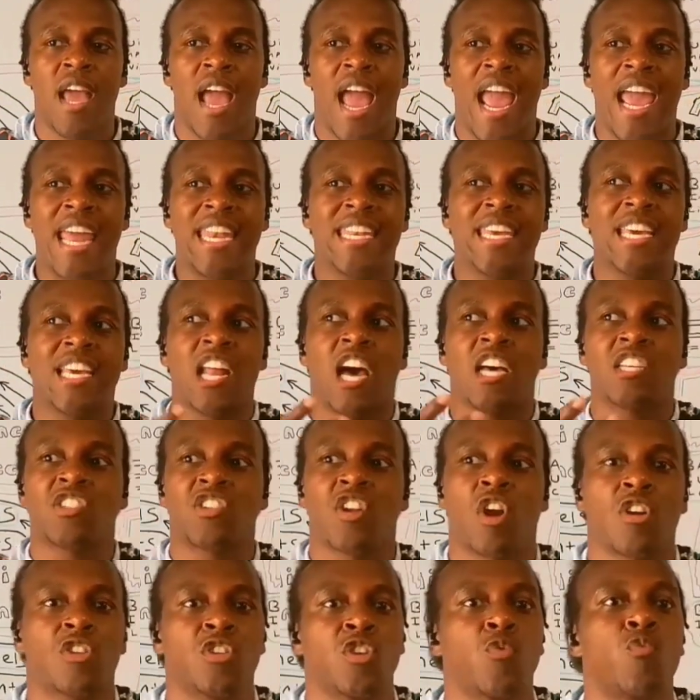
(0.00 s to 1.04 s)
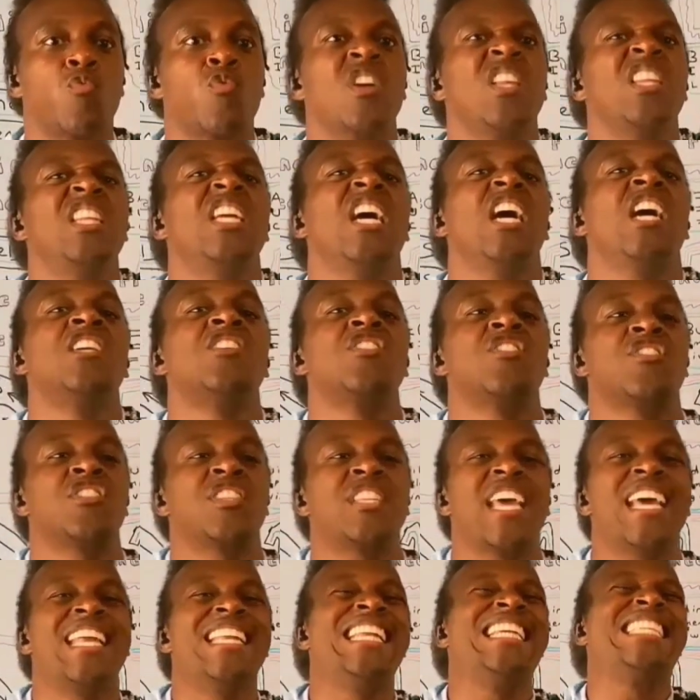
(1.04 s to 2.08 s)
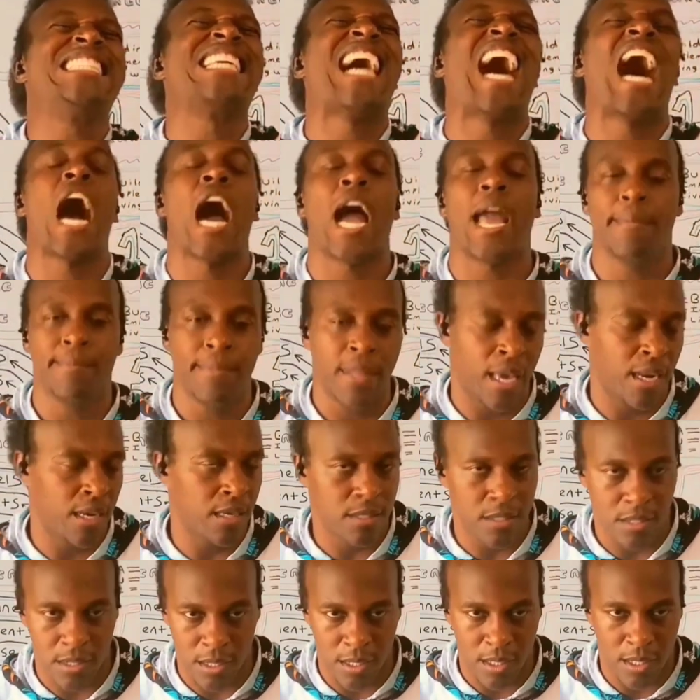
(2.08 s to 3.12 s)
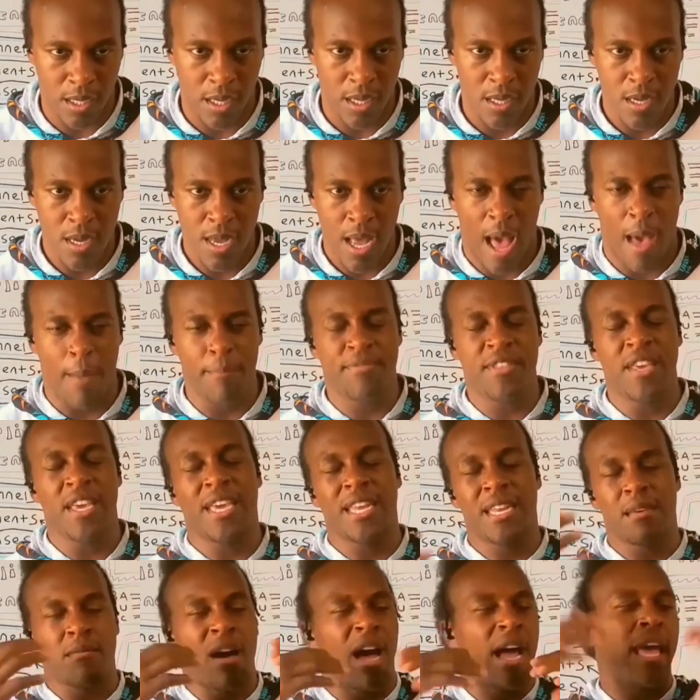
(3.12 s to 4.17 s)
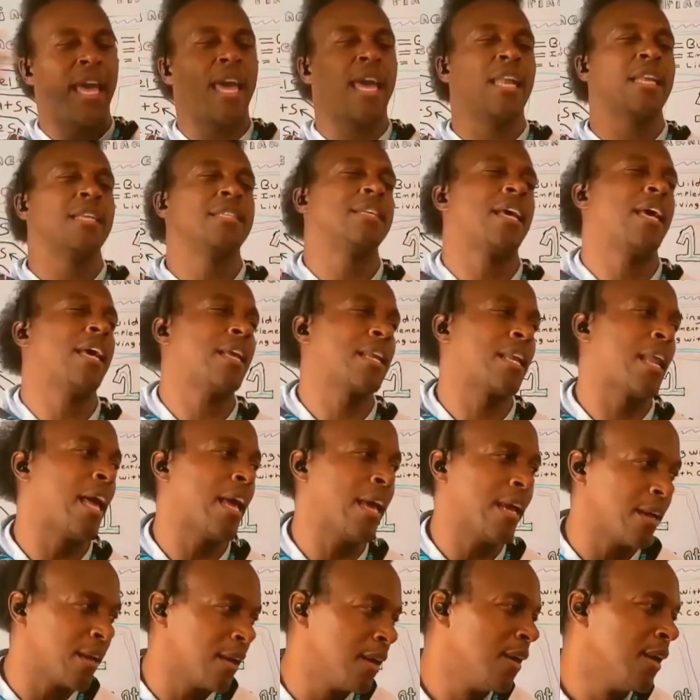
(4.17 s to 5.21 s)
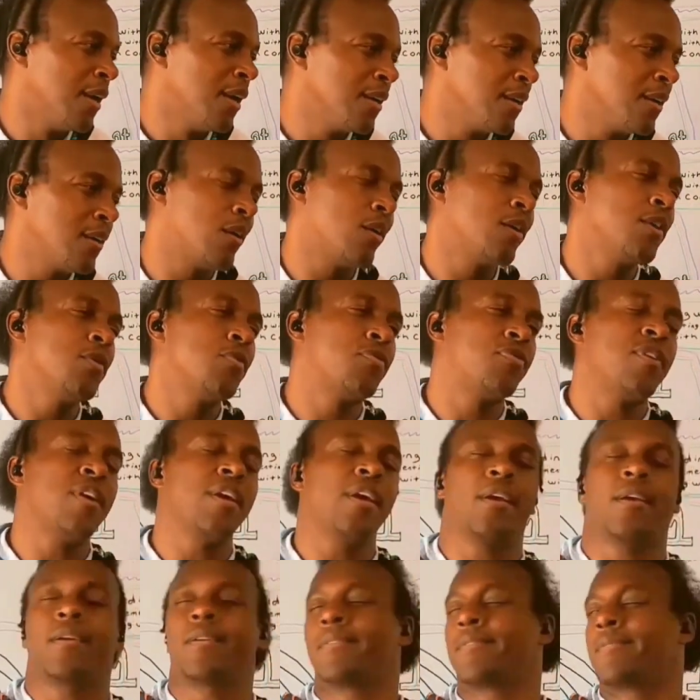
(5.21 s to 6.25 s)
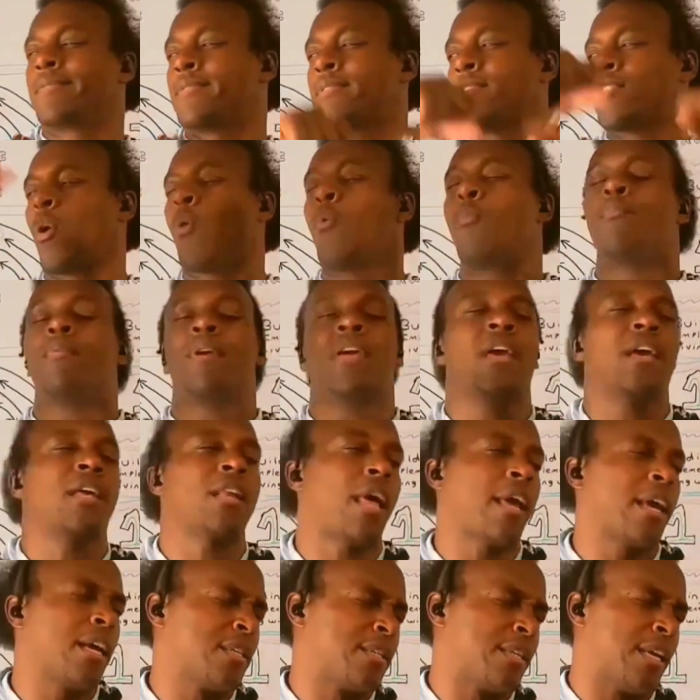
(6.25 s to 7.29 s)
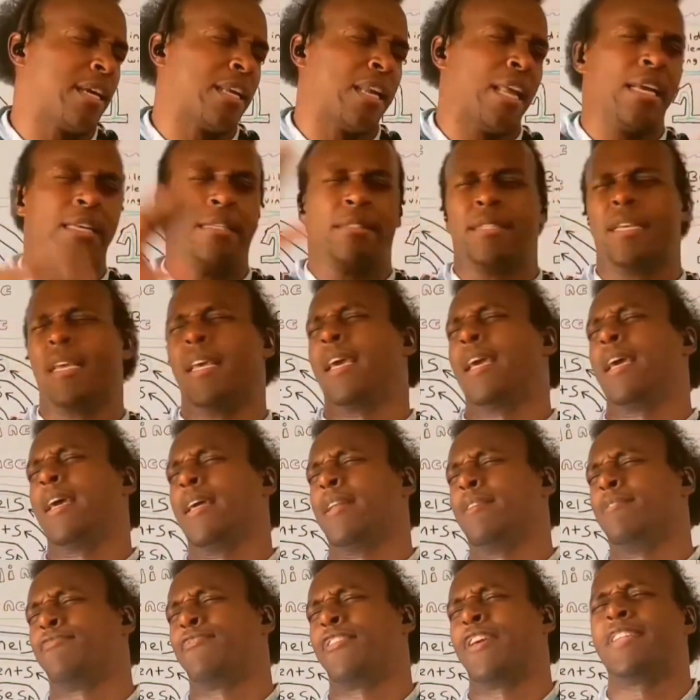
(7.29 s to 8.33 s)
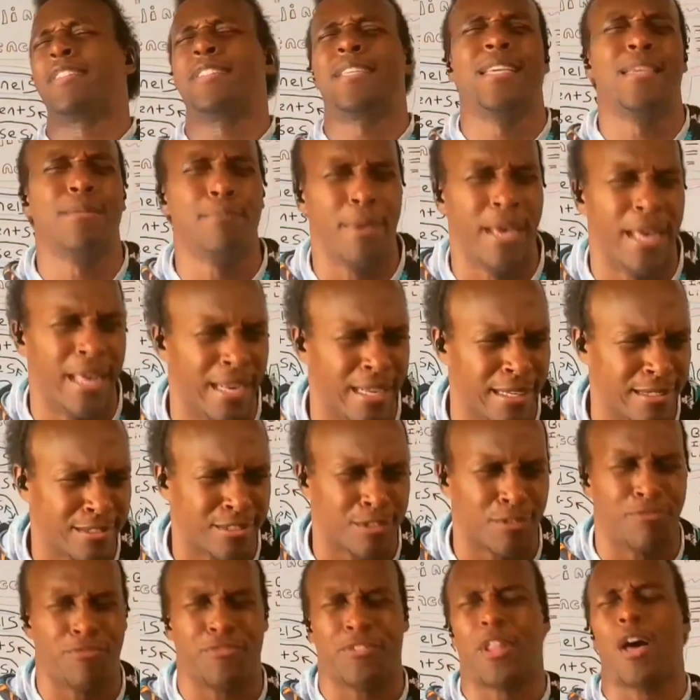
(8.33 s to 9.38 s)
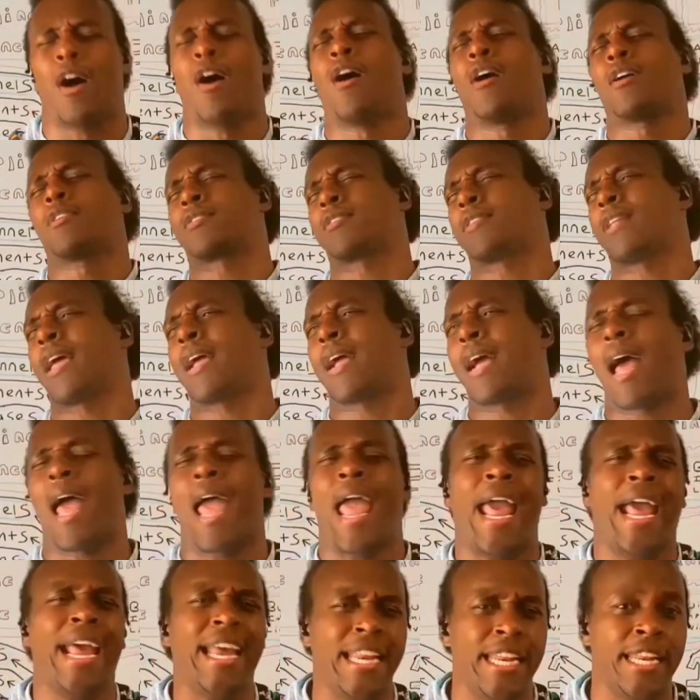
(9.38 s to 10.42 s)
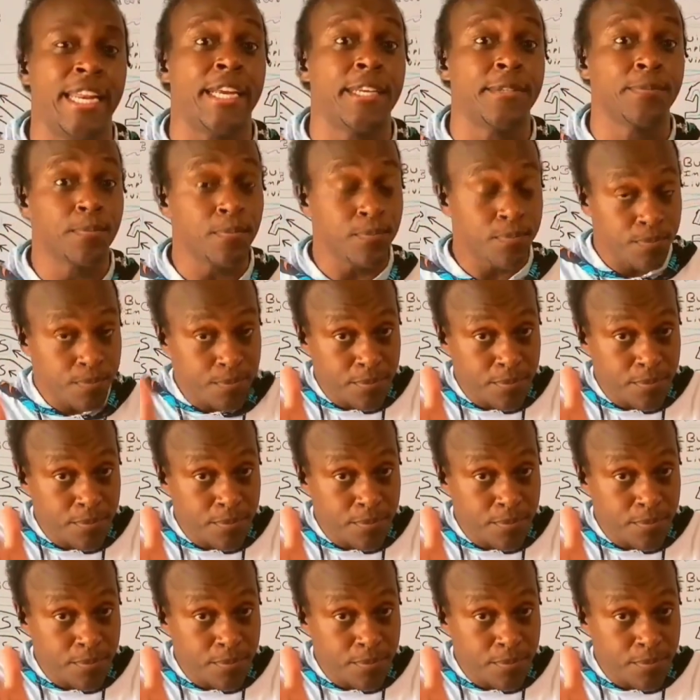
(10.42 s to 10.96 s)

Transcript: And then I start to really understand the time that it took. I'm thinking in my head it take like, you know, you think so big, like it take like 10, 15 minutes to floss. Like I hated it.